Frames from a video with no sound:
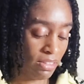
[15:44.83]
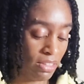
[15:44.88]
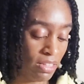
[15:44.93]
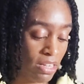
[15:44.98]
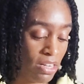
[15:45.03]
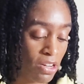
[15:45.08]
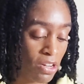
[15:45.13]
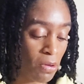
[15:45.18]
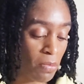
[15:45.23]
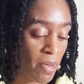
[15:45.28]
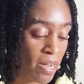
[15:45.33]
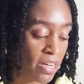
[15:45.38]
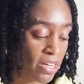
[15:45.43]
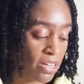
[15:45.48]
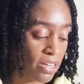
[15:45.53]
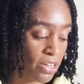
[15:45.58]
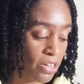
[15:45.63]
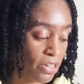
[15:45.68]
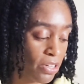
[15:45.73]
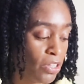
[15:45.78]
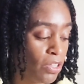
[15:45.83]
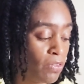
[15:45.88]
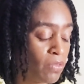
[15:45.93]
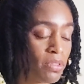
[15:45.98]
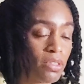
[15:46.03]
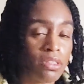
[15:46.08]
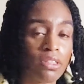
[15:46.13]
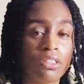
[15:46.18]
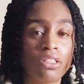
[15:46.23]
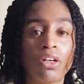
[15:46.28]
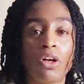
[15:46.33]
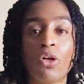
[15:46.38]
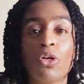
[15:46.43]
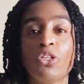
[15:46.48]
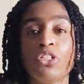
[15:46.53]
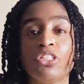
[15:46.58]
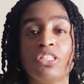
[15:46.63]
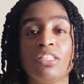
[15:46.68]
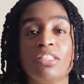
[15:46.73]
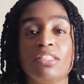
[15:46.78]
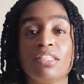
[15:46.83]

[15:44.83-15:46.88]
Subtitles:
Getting on my nerves. All she